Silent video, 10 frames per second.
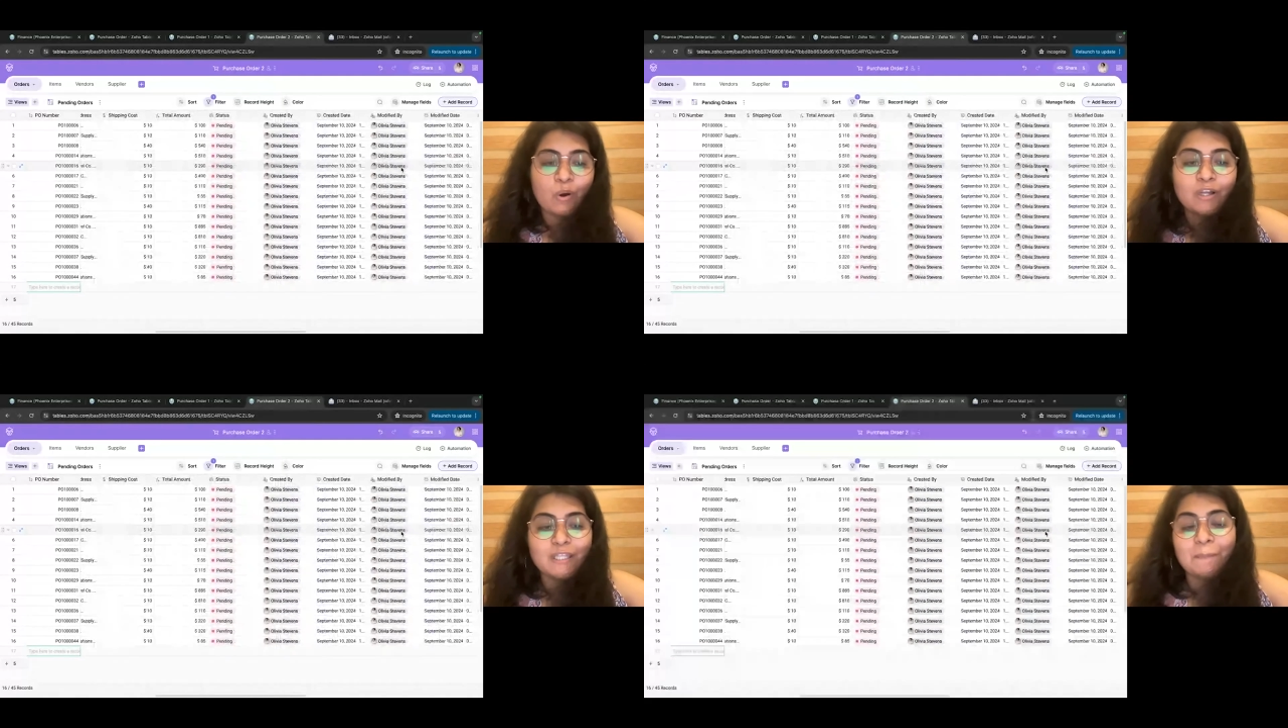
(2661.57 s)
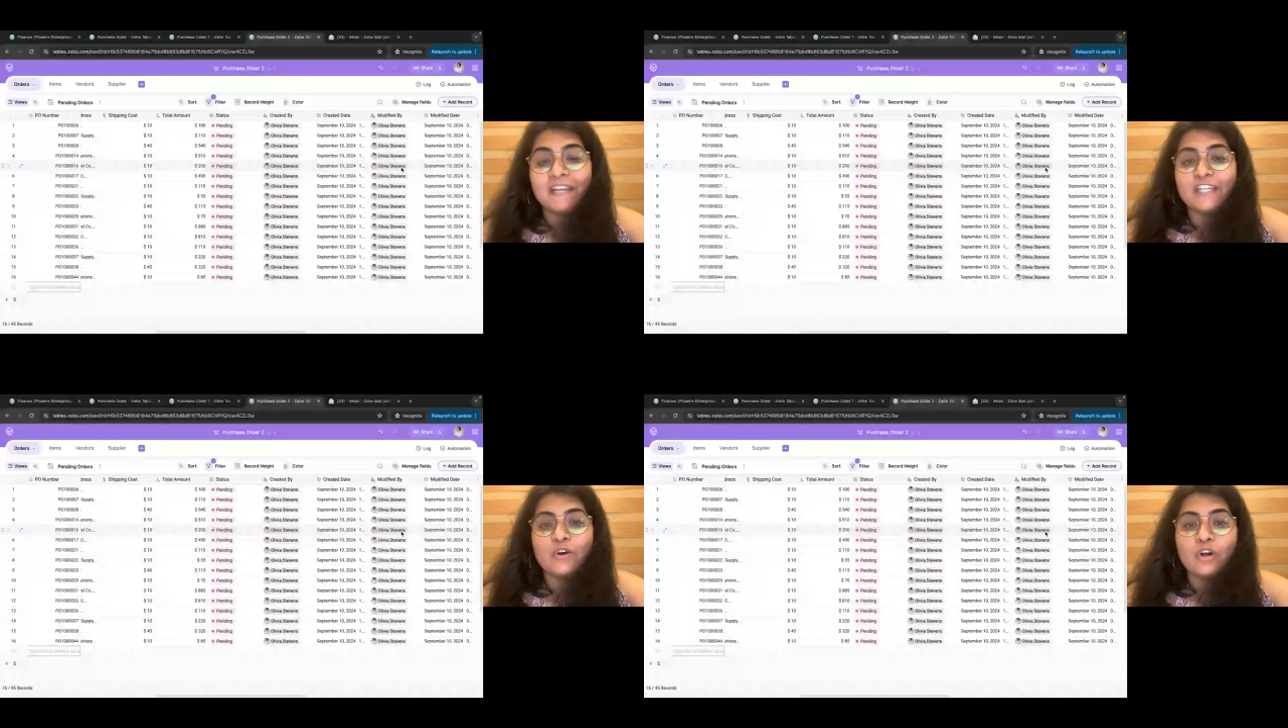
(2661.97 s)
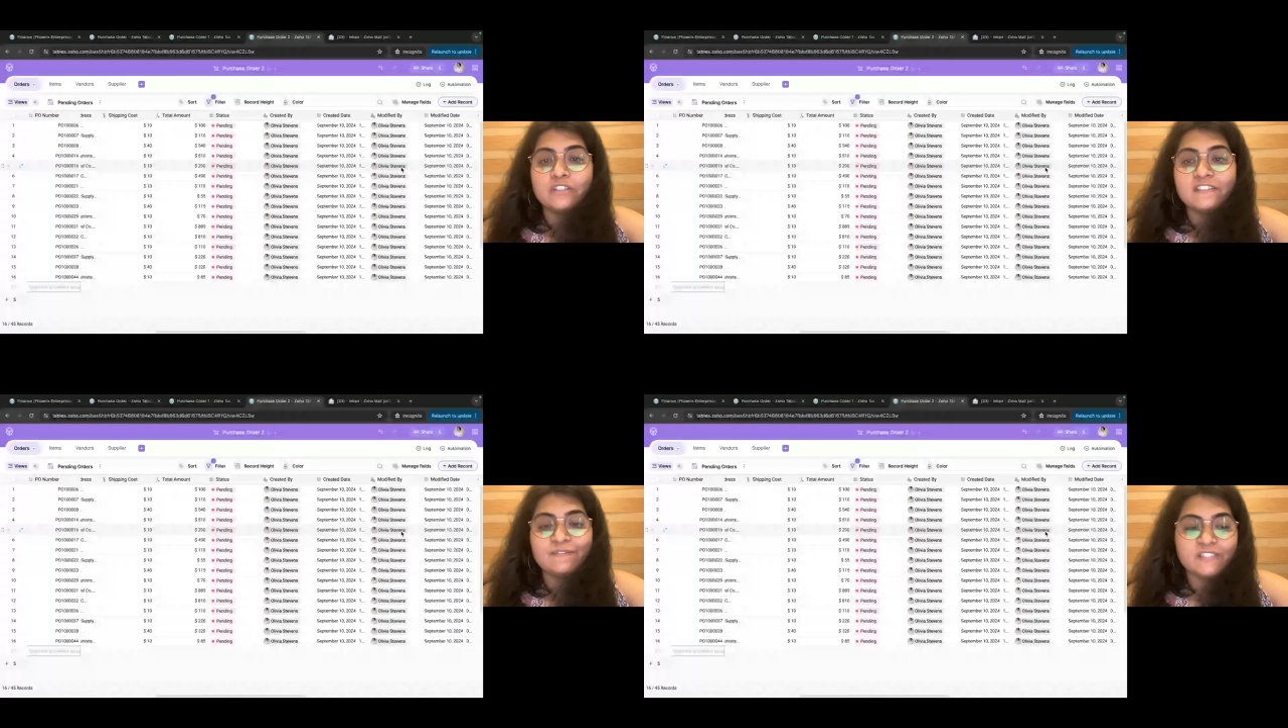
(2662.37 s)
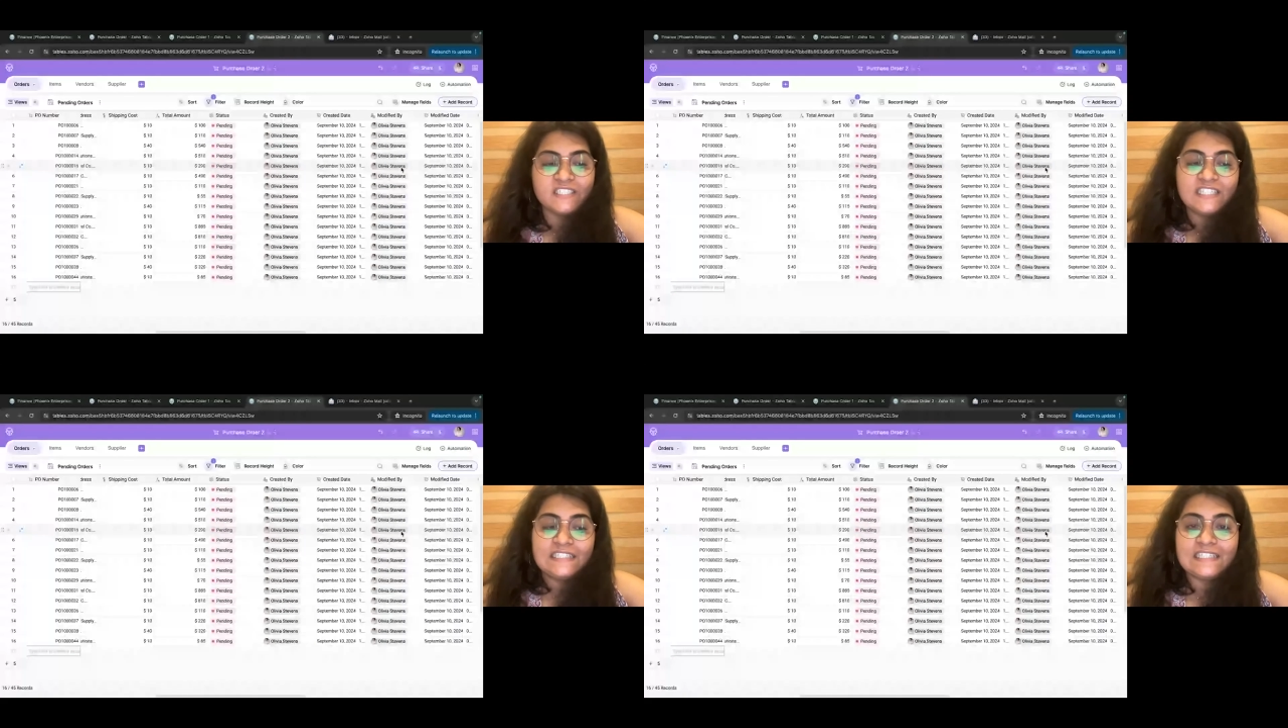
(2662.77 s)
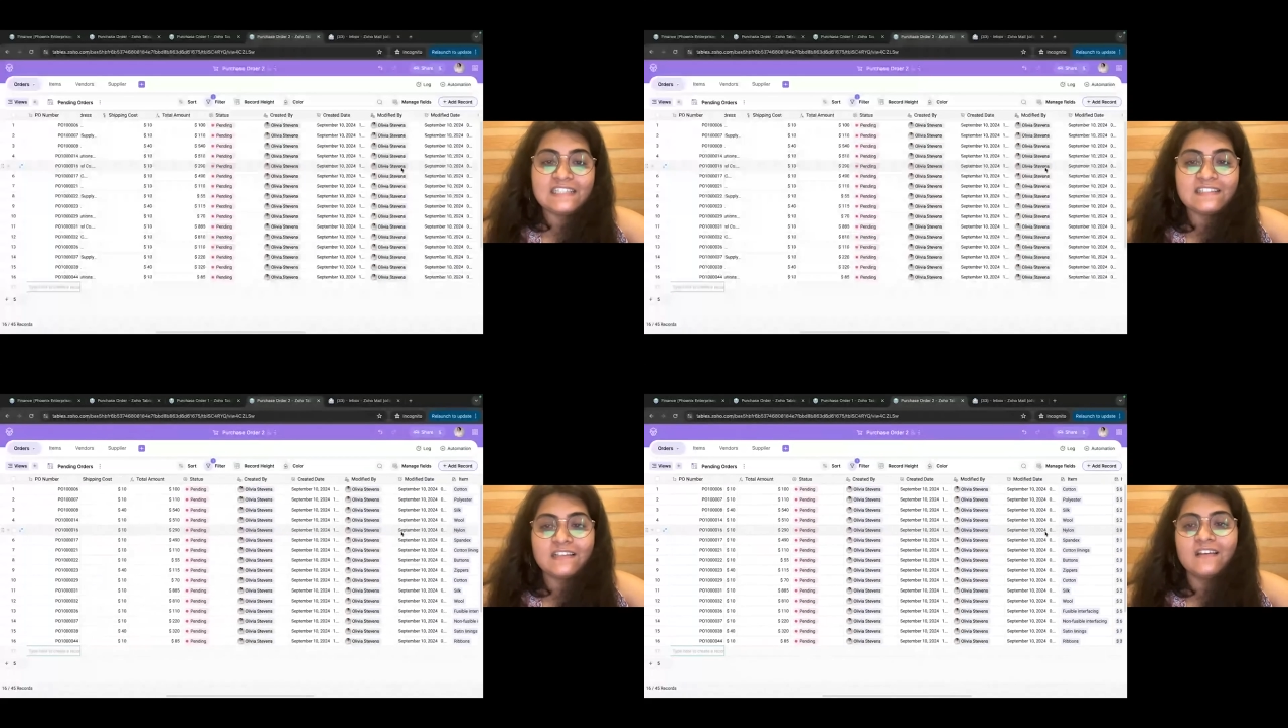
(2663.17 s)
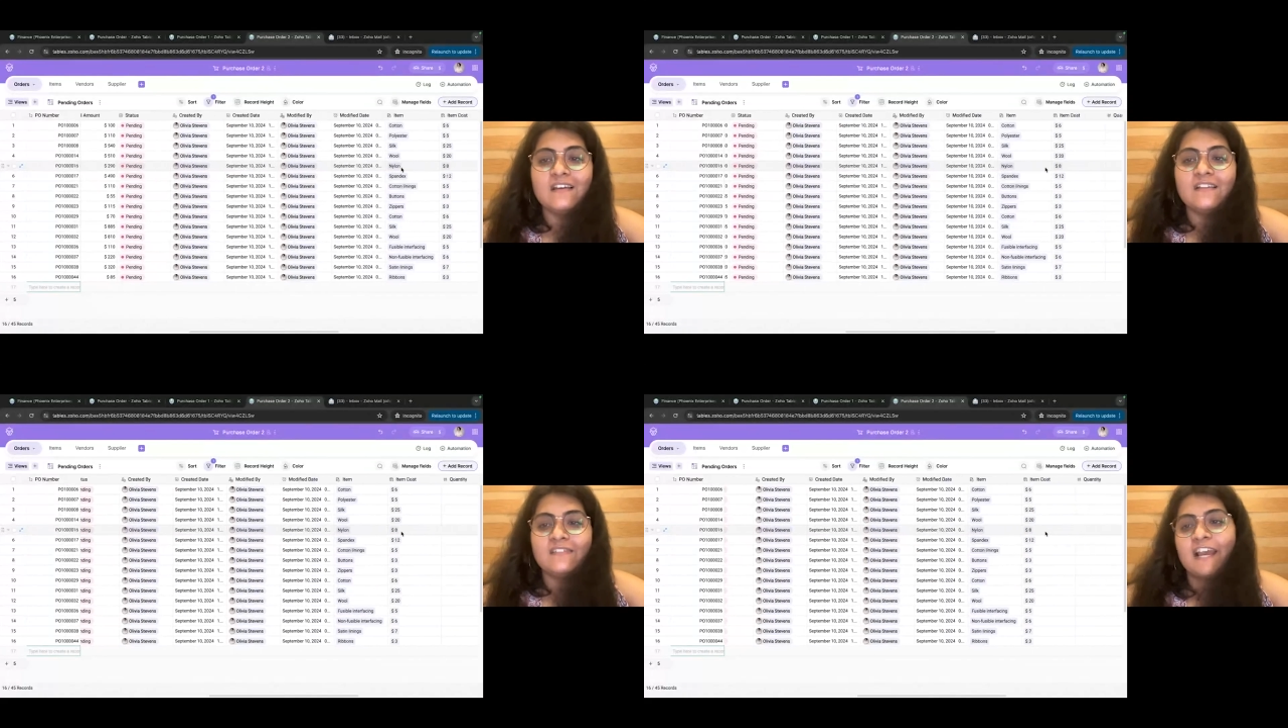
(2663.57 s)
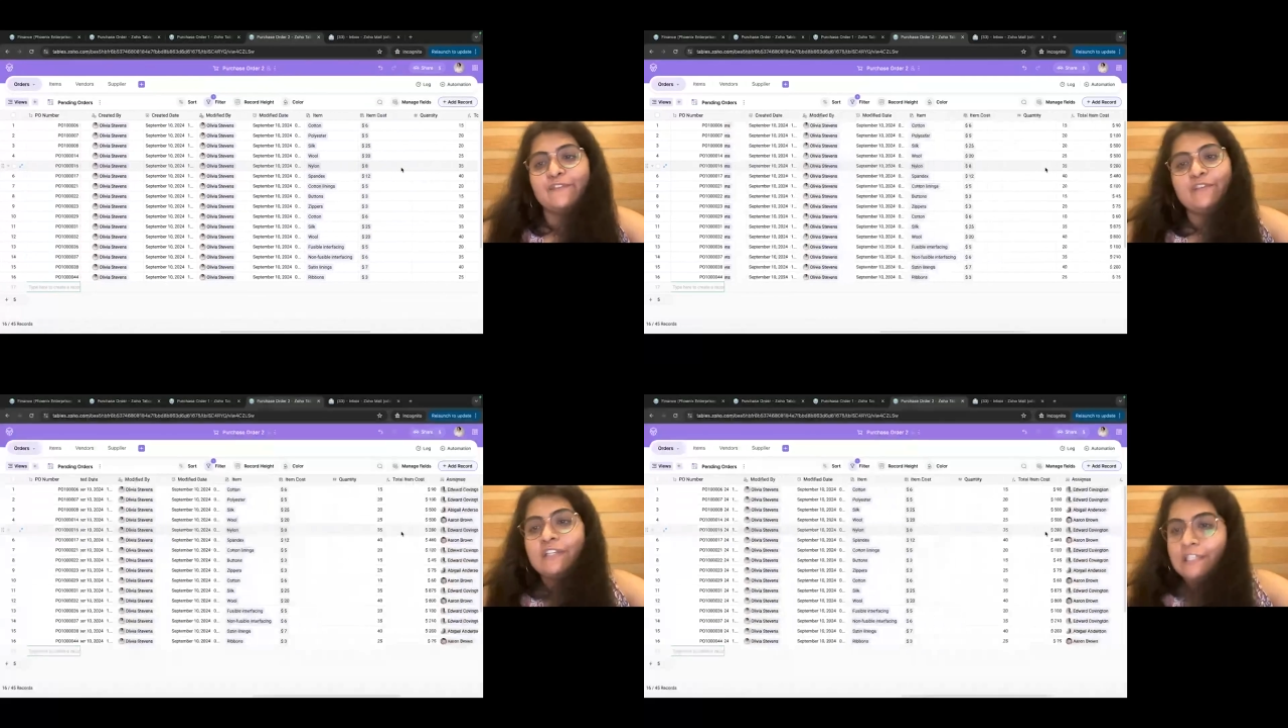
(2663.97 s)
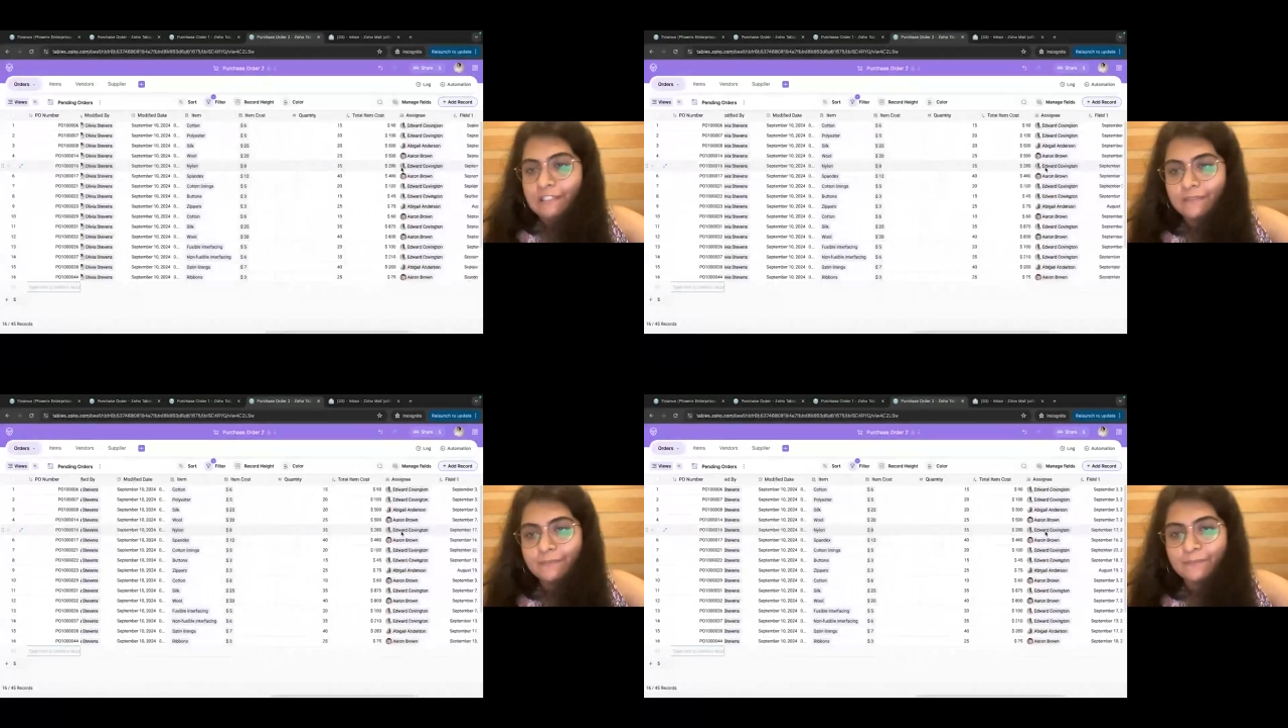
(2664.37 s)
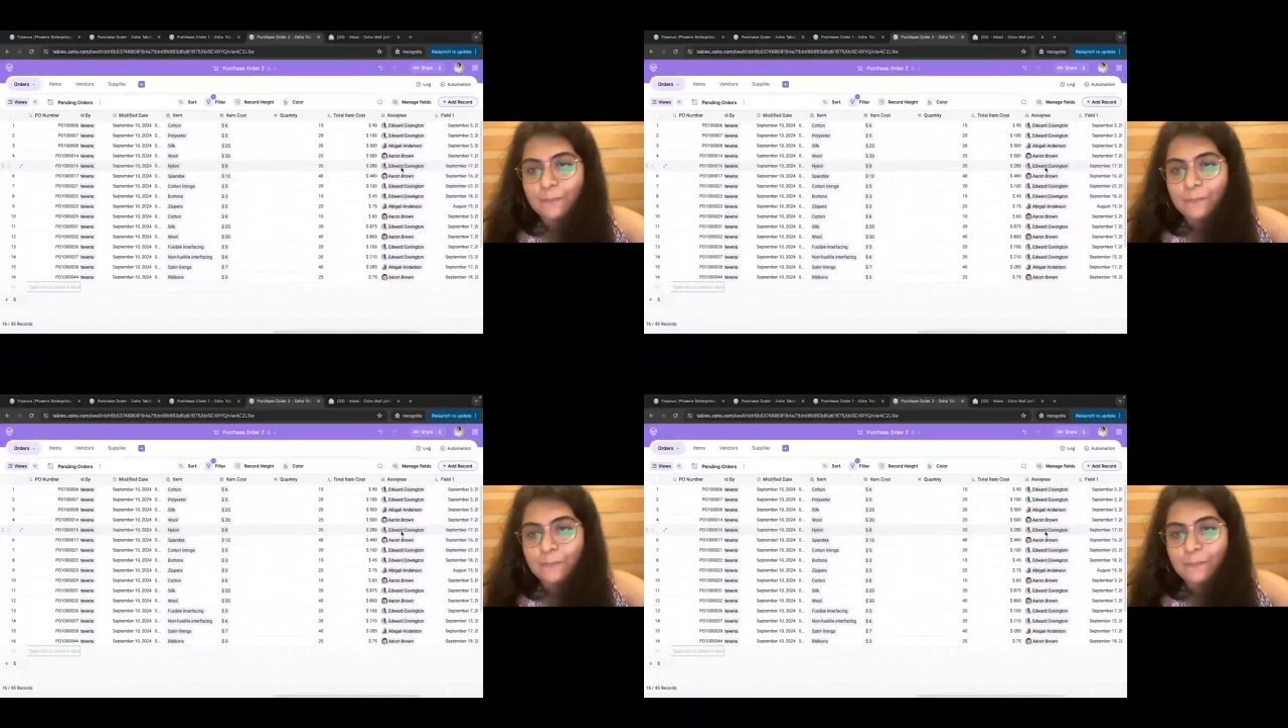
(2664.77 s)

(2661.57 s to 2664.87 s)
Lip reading: all the pending orders with the details that we need,